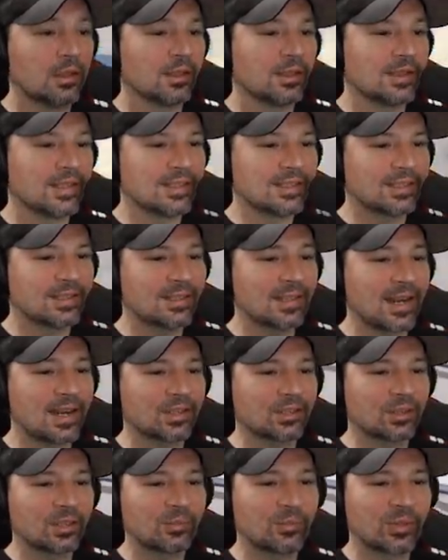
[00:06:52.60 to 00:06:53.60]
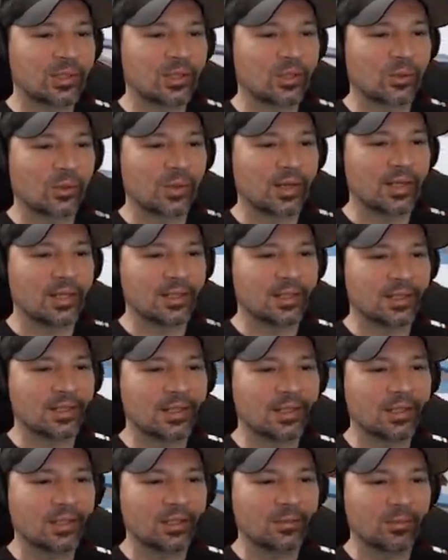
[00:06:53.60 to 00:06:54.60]
This is actually pretty crazy.
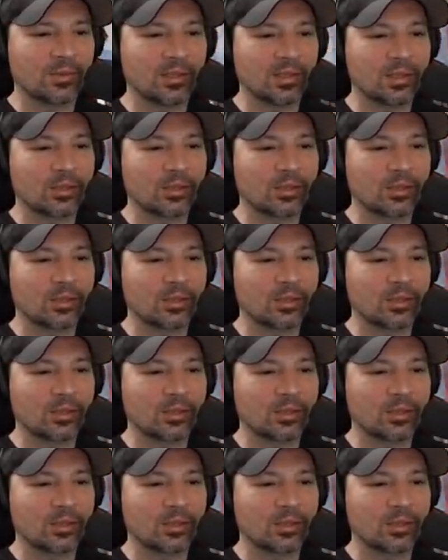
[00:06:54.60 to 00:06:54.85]
This is pretty